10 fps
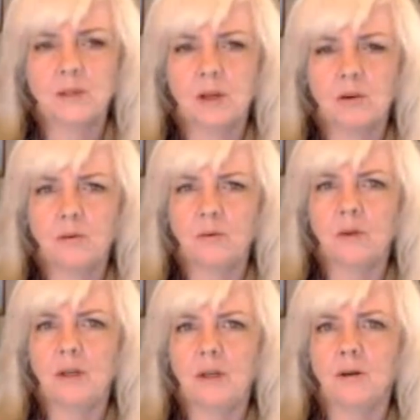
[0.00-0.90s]

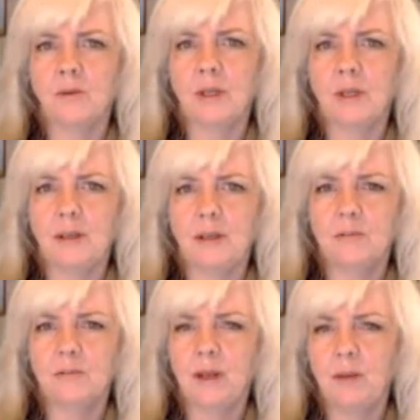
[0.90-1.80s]
So,
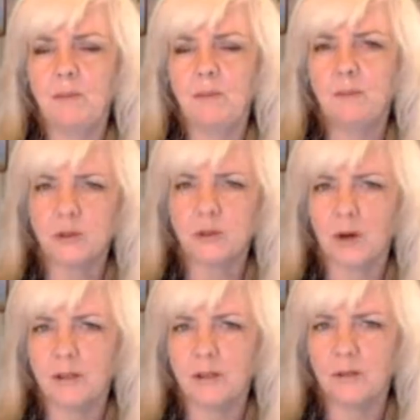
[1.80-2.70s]
many people
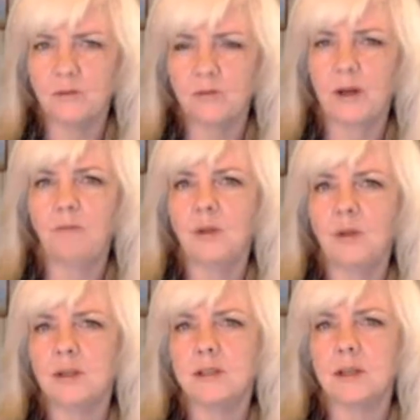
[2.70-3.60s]
try to
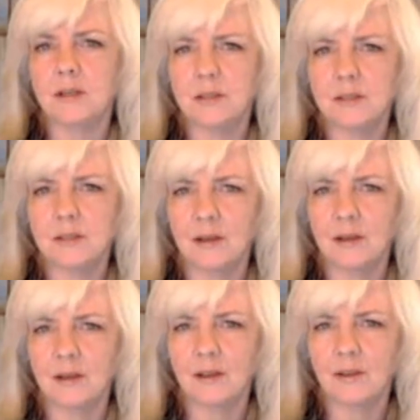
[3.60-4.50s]
frame this as
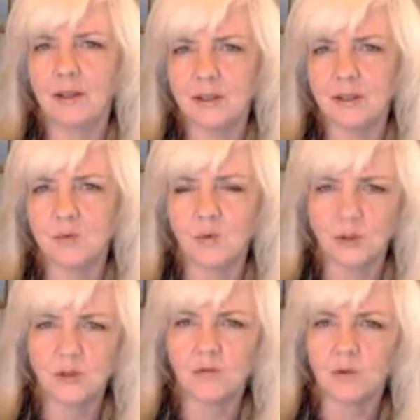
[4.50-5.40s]
these as
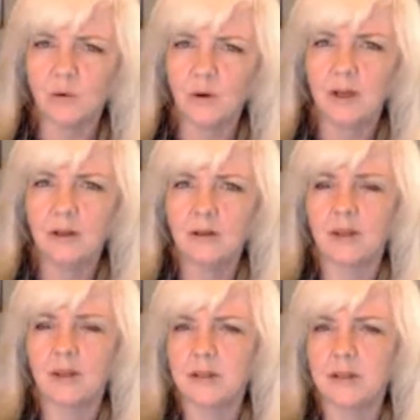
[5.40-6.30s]
wars for
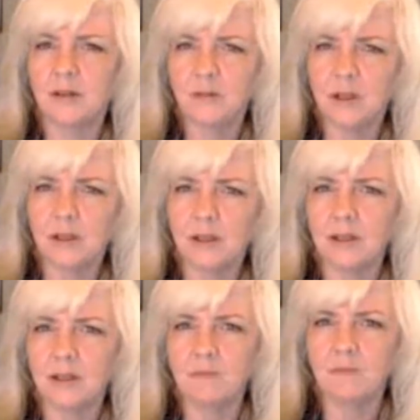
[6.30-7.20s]
oil. That's
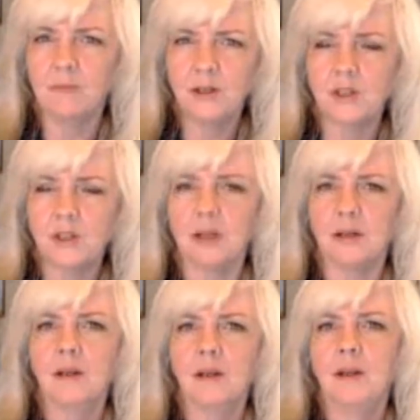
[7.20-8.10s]
definitely a
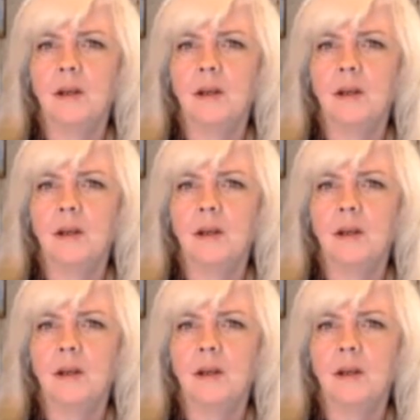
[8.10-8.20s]
dimension.